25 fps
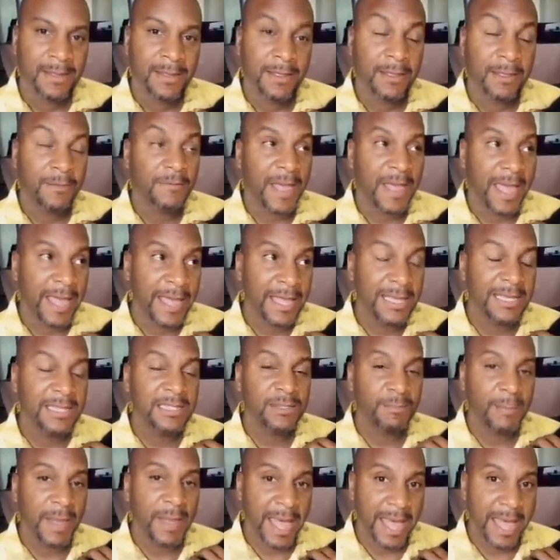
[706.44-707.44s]
If A
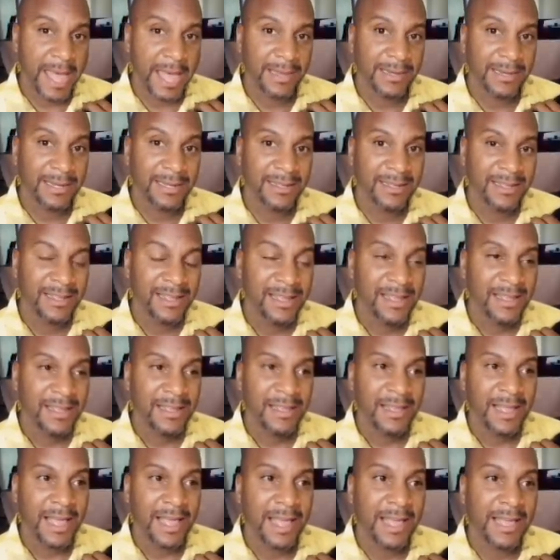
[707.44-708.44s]
is bad
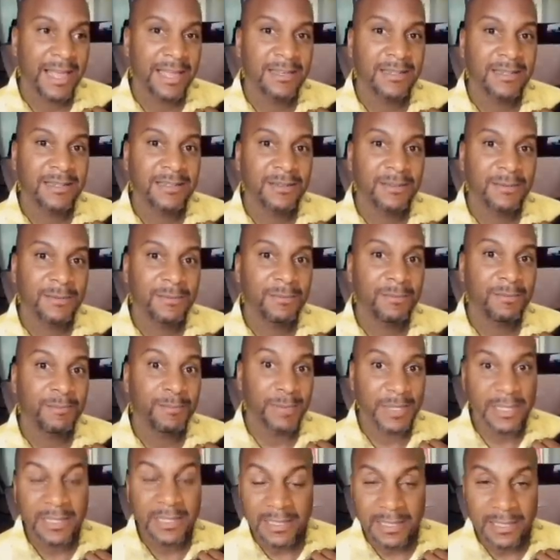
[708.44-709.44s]
and
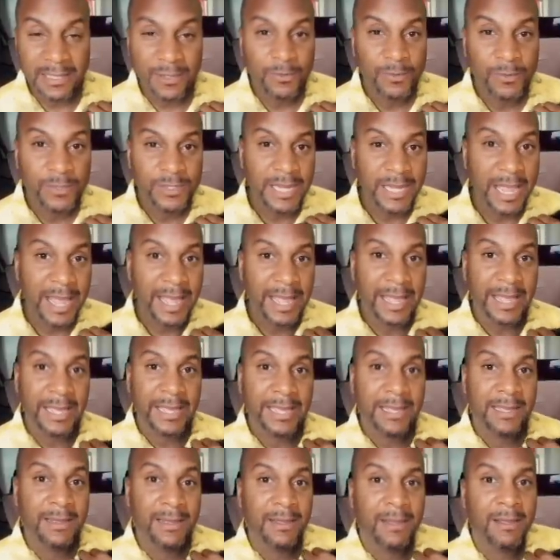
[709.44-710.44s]
B equals
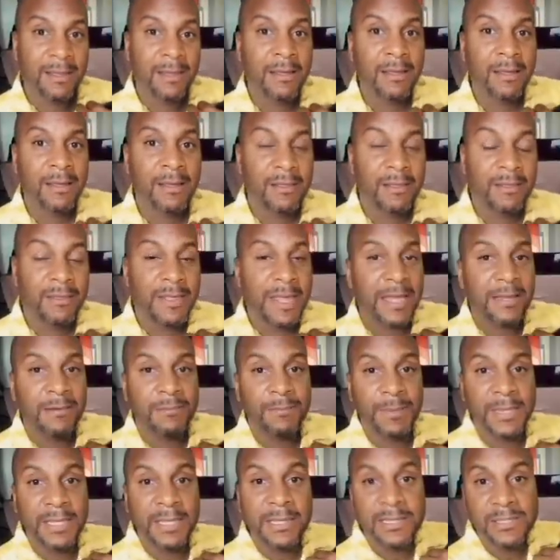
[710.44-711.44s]
A, then
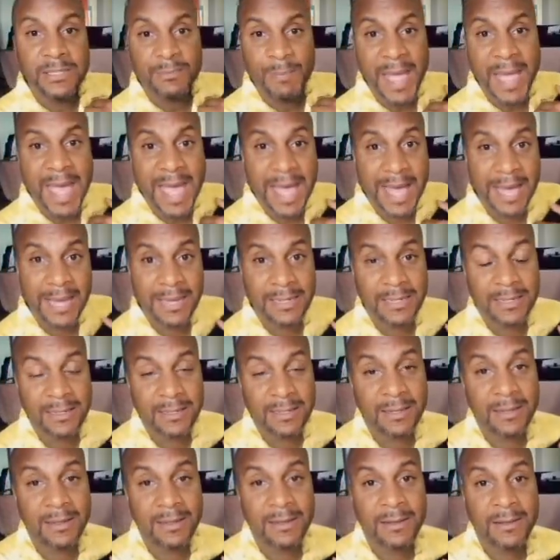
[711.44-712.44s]
B is bad.
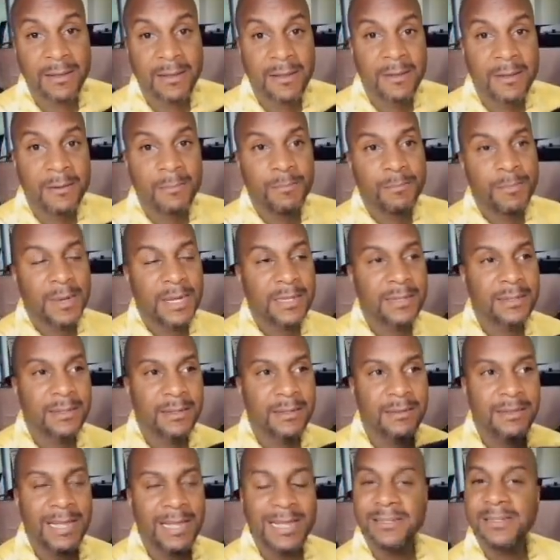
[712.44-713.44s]
But
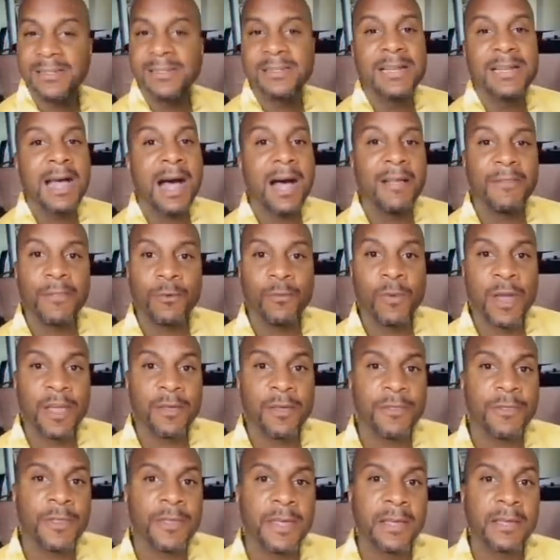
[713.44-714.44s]
that's not the way
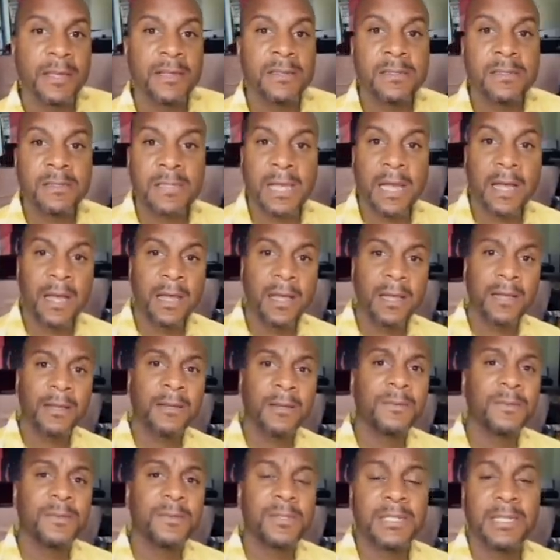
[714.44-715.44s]
things
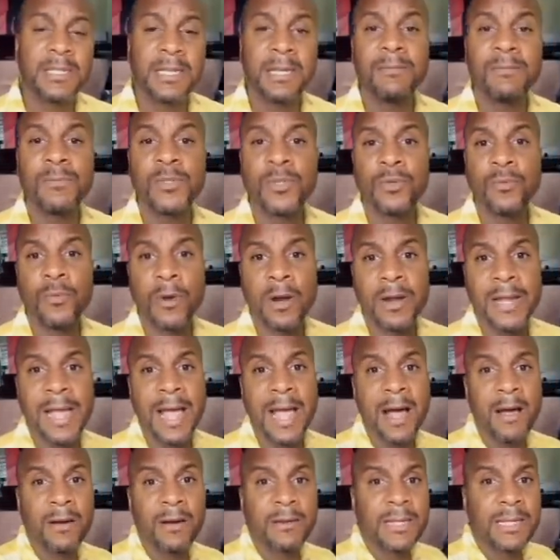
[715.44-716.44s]
uh, seem to work
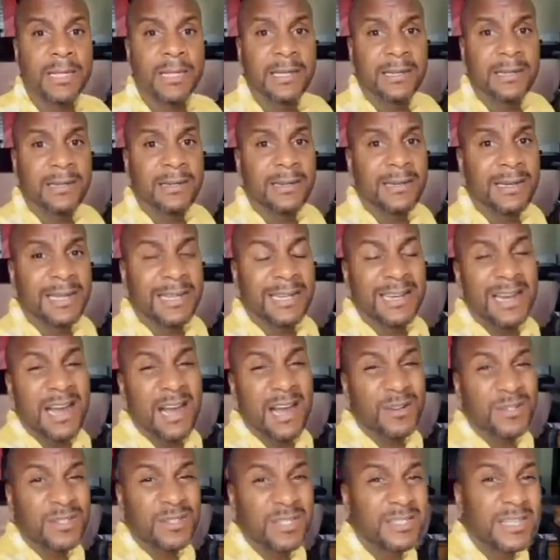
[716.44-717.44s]
out in, in
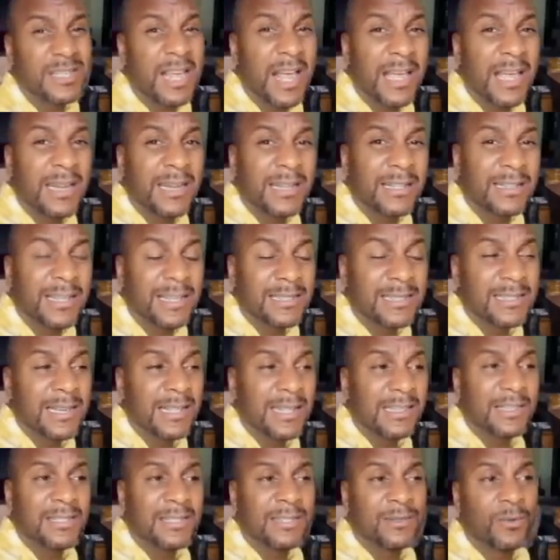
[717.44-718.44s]
our society. That's
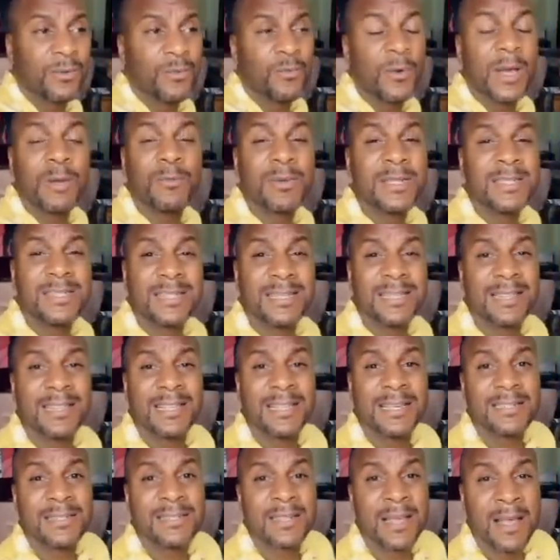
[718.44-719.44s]
not the, the way we see
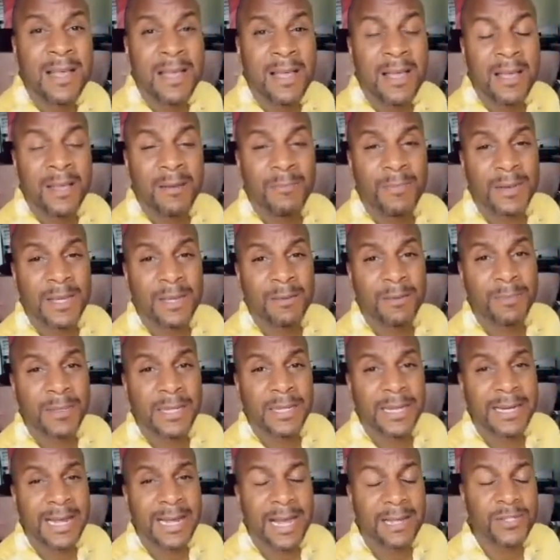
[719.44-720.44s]
things being
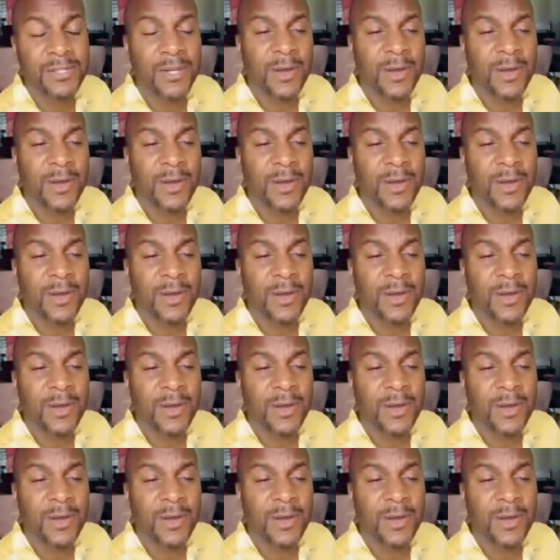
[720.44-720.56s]
played out.